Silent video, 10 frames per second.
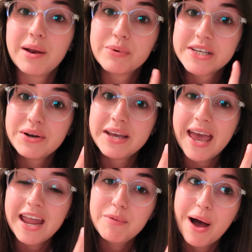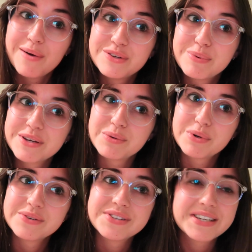and it was only eight pounds because it
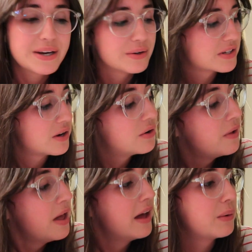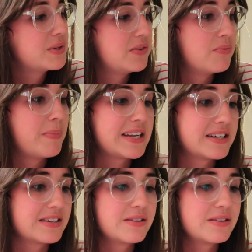was on sale, so it was even better.